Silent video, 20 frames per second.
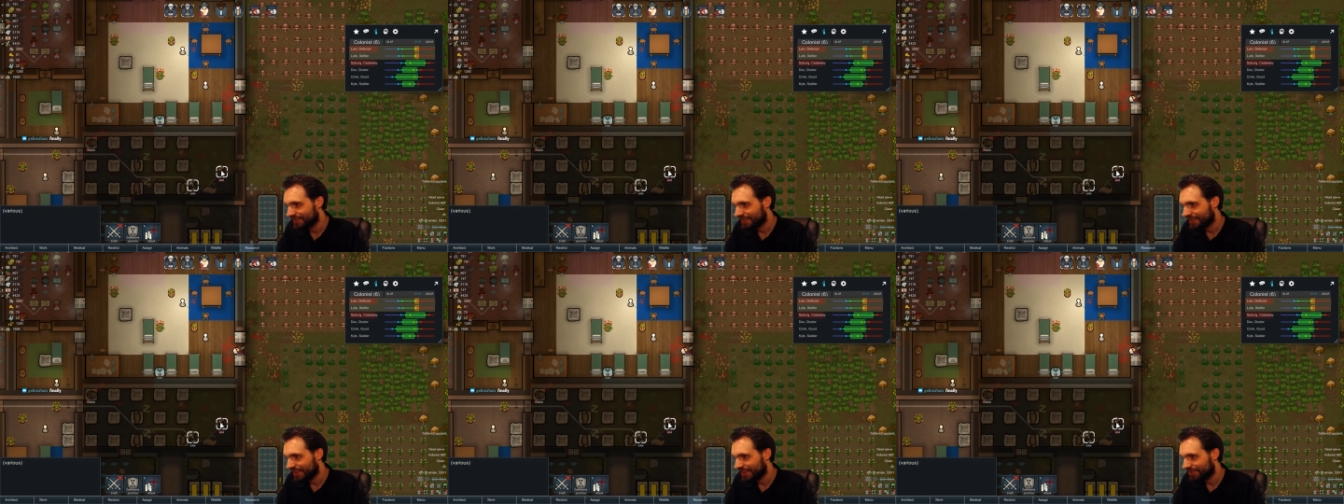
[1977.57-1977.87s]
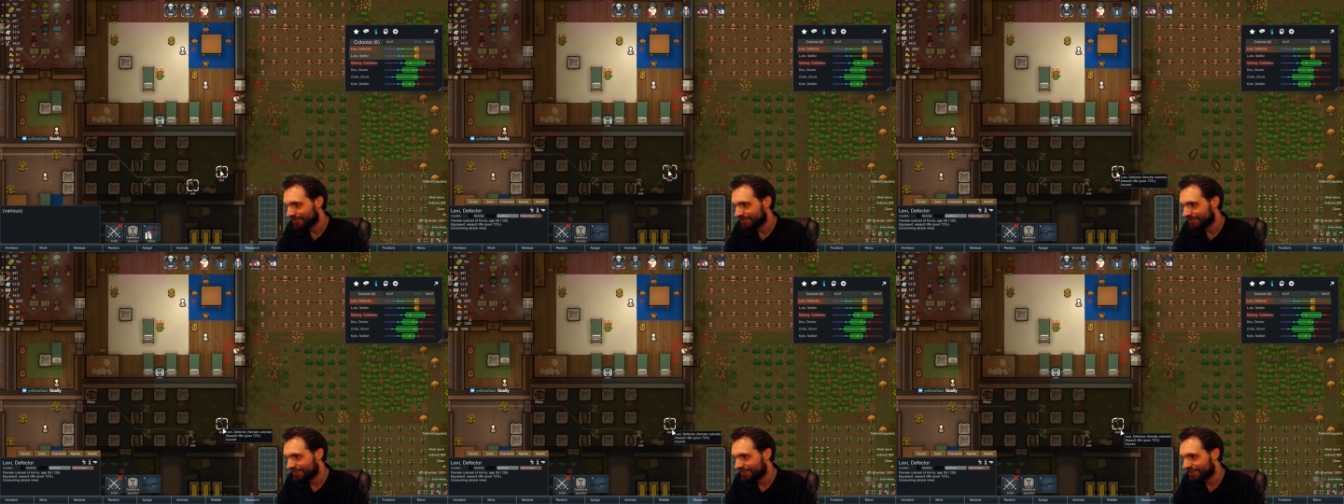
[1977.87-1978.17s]
That
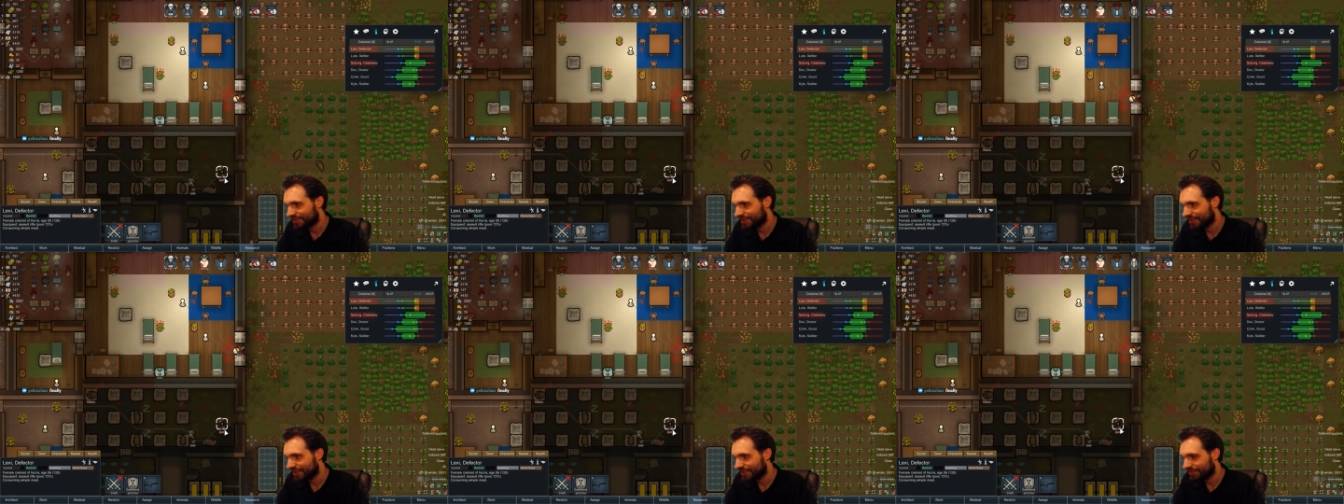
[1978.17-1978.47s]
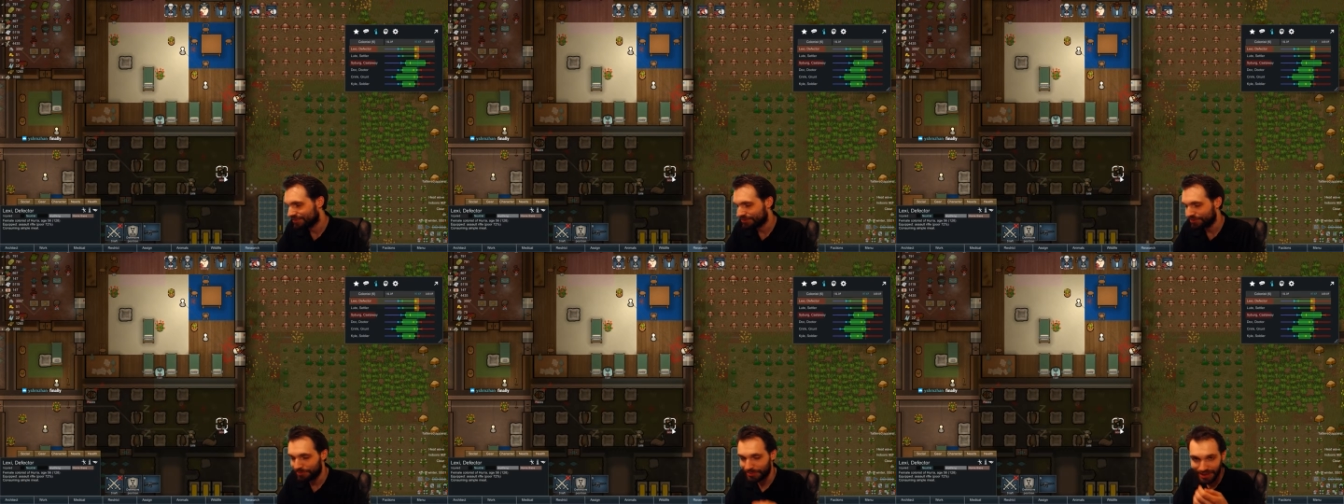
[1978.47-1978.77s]
was
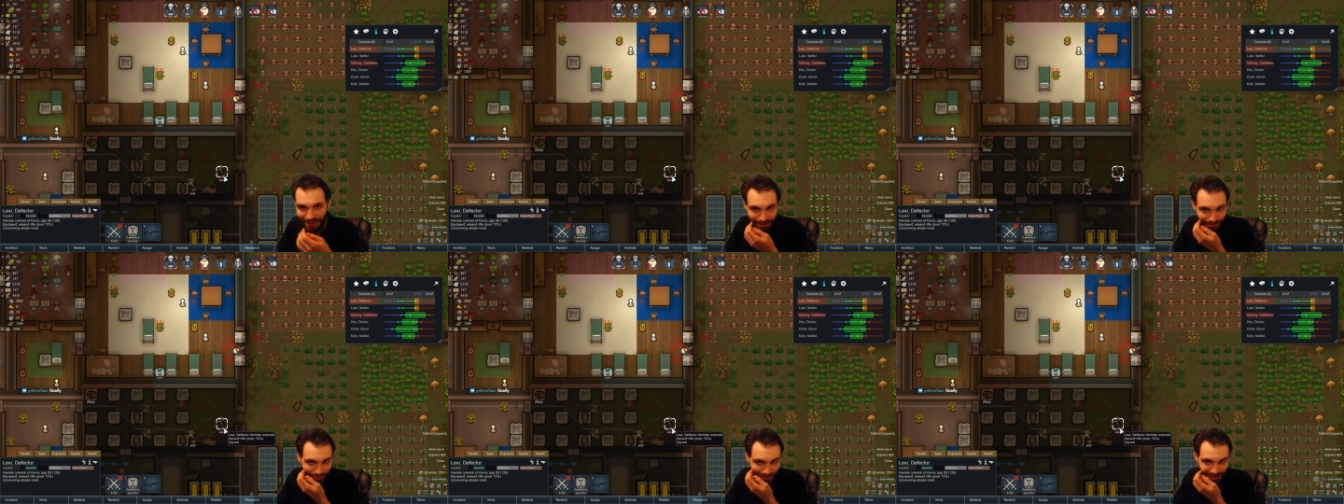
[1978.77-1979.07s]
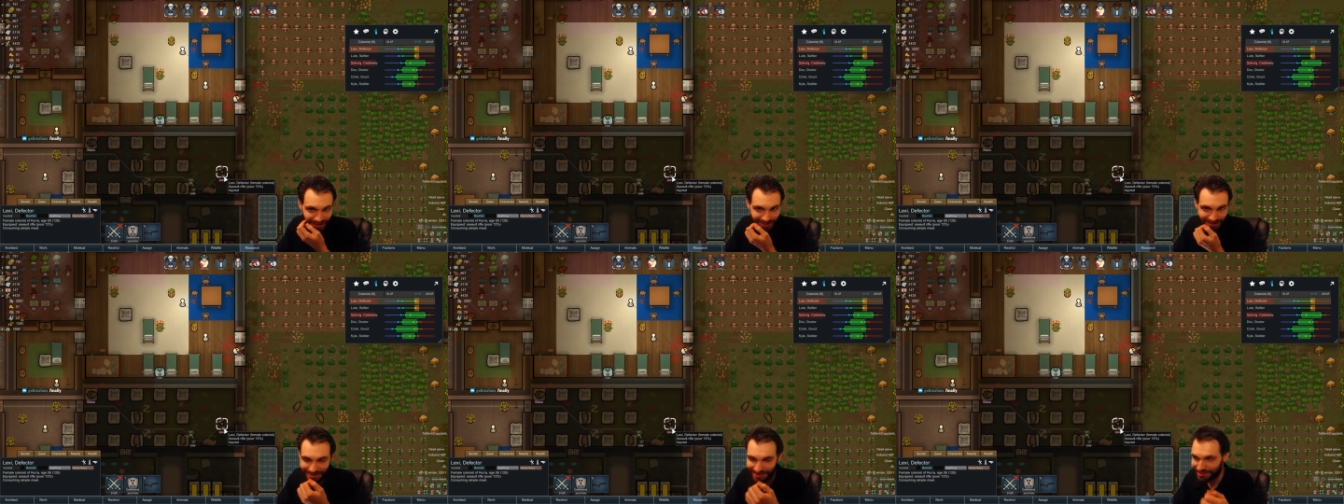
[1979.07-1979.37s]
tough. Yeah,
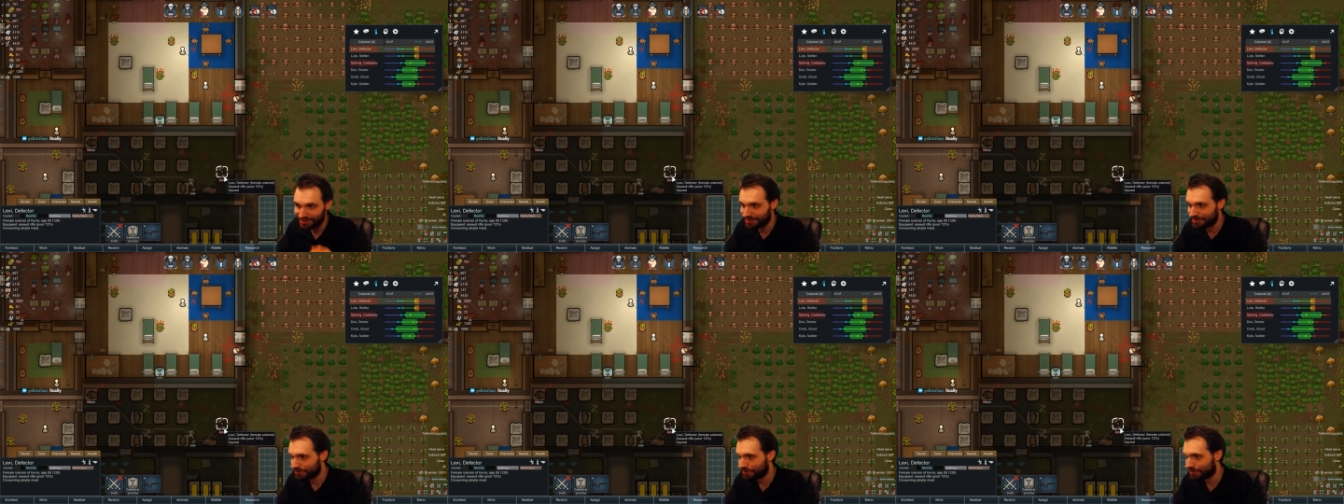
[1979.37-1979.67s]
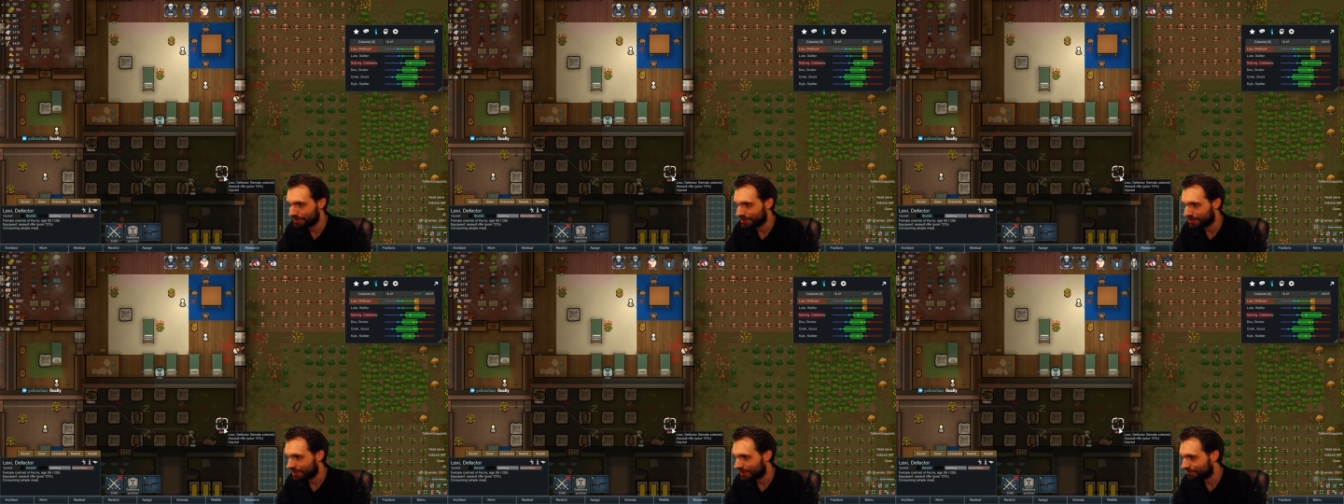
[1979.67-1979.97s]
we're, as soon as we
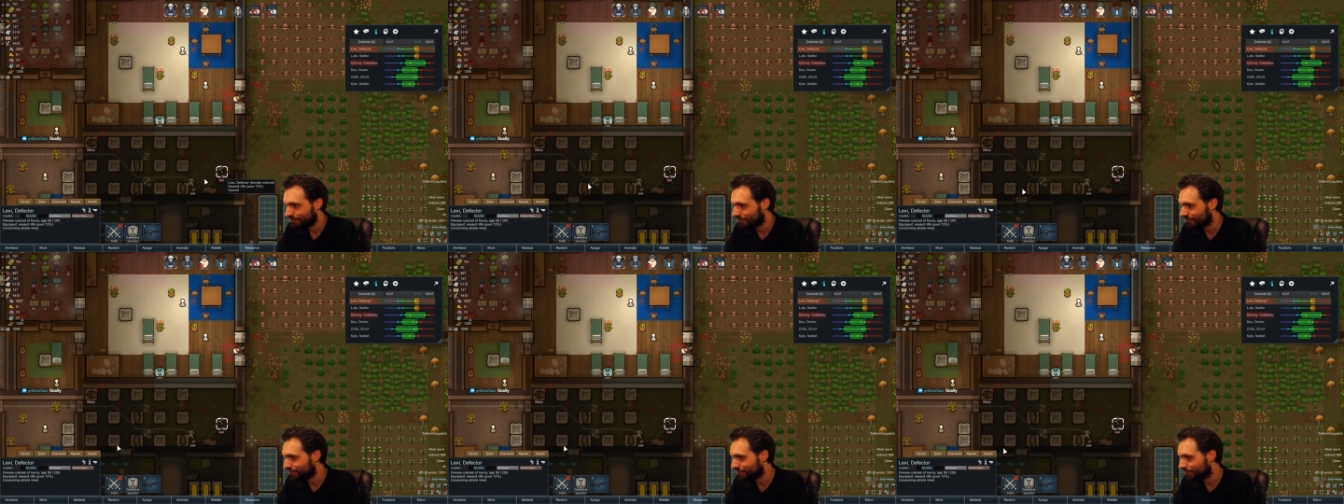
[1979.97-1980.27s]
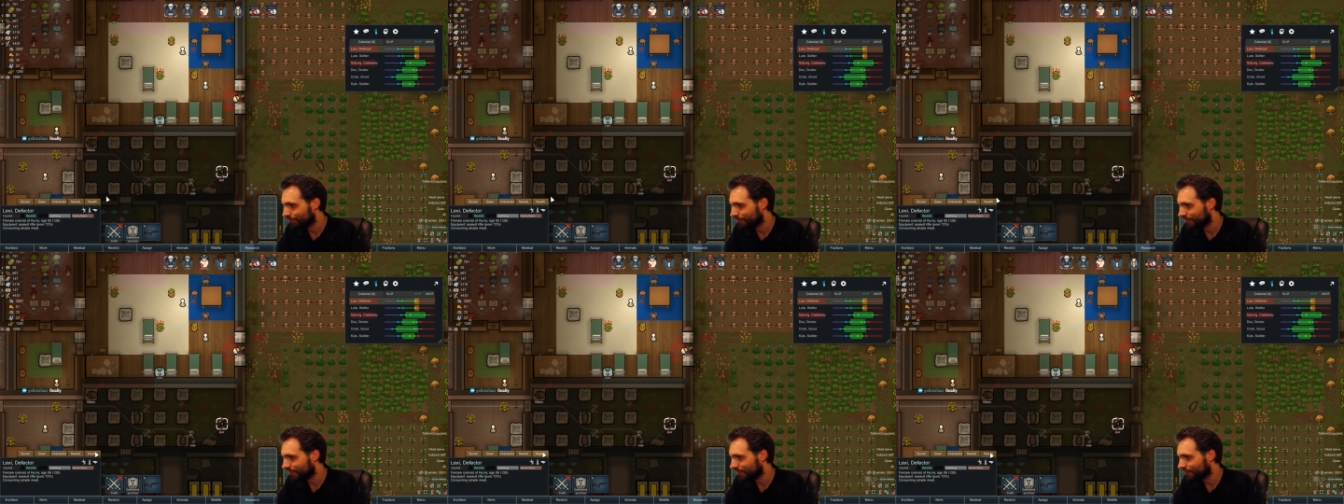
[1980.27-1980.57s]
recover
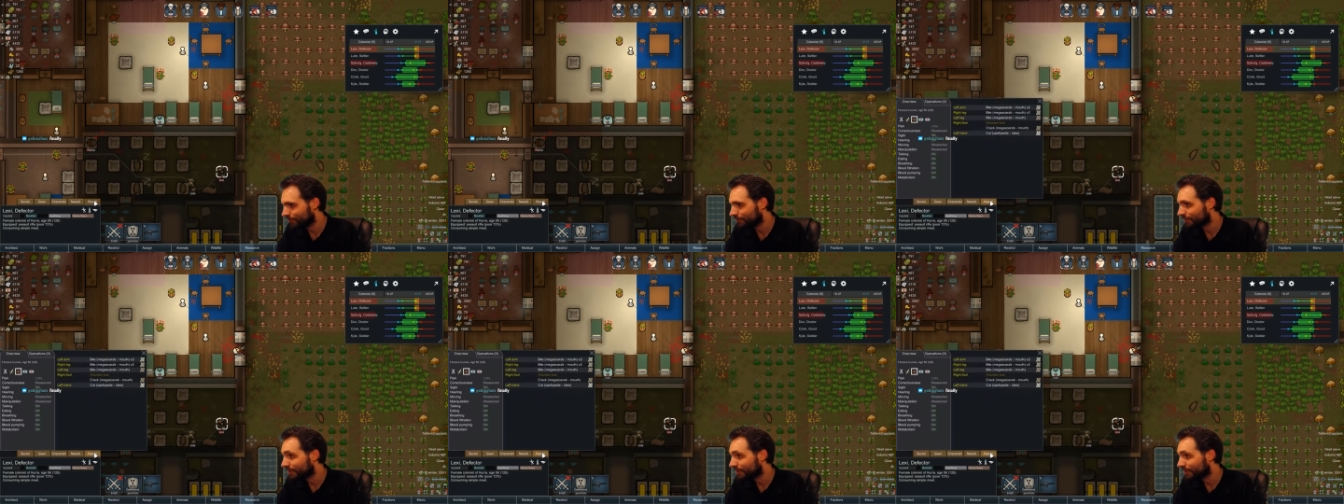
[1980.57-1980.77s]
from this,